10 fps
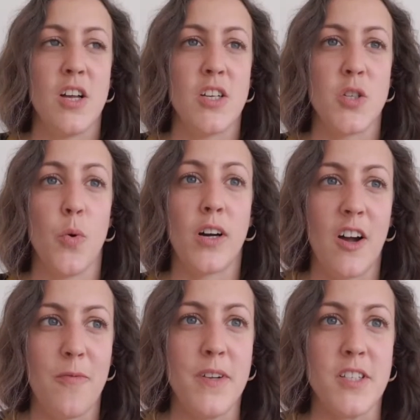So what
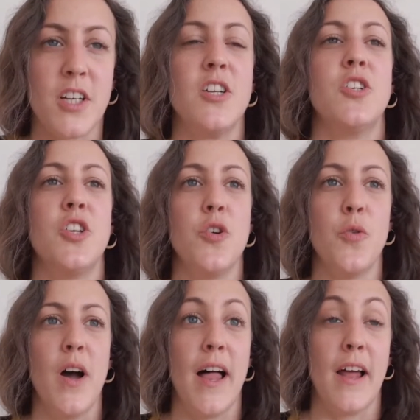governments can
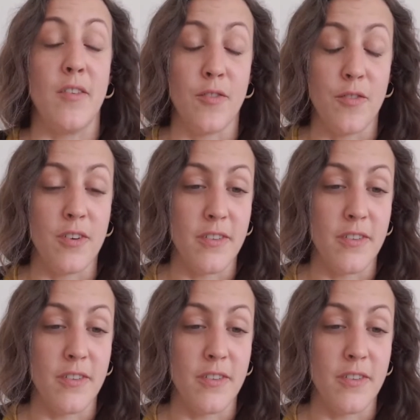do, and I